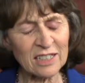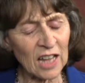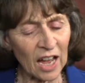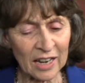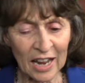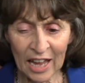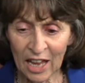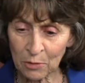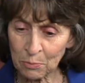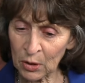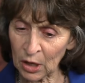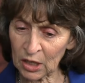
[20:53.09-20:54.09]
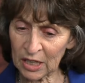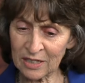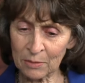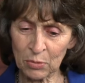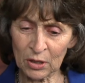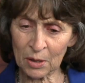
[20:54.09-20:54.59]
not a hate book.
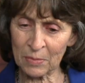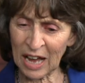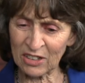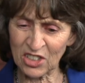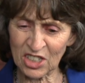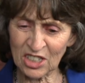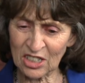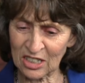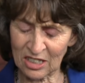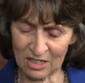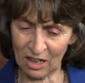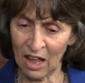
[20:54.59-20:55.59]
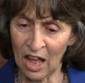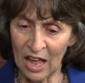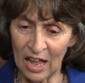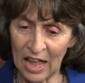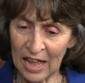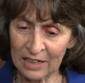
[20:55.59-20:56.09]
It's a book about Jesus
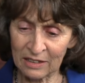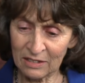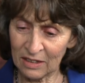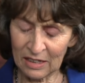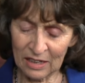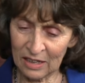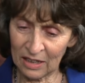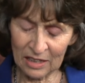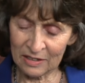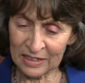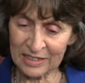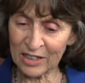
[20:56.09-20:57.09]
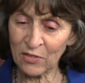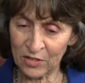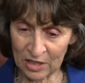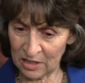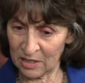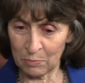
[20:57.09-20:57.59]
and, and the
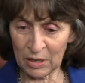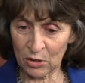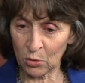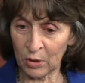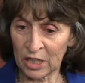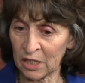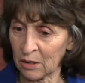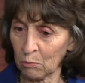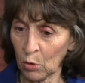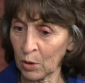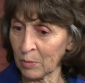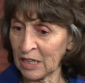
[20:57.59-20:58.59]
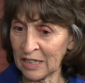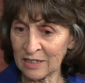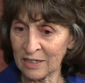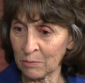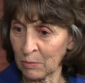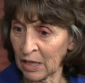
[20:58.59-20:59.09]
difference between
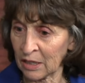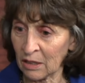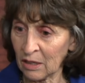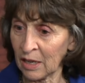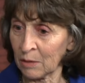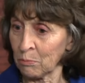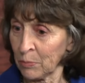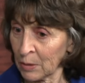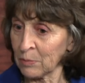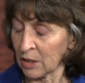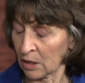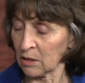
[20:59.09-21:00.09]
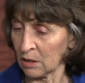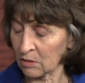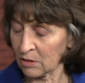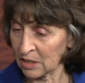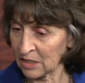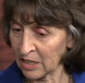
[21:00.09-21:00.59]
Mormonism and, and biblical
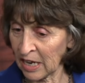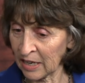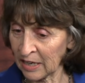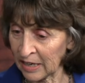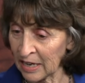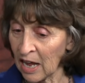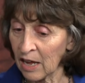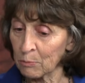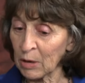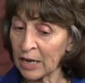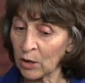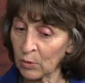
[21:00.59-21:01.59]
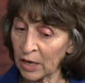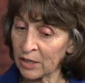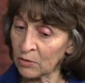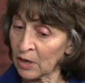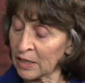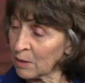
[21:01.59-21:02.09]
Christianity. But anyway, he read the